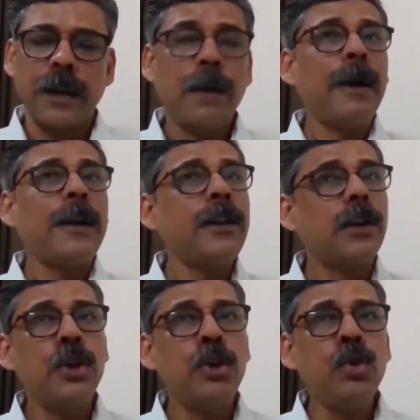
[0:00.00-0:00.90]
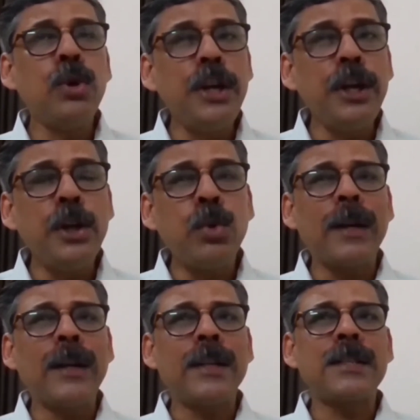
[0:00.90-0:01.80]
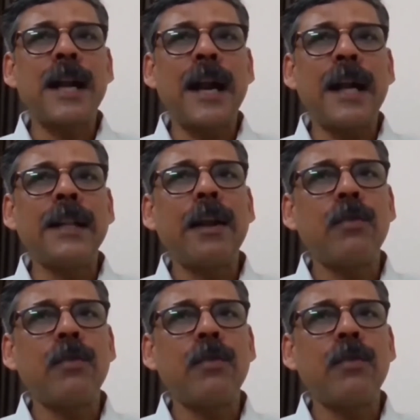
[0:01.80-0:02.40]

But you need to understand that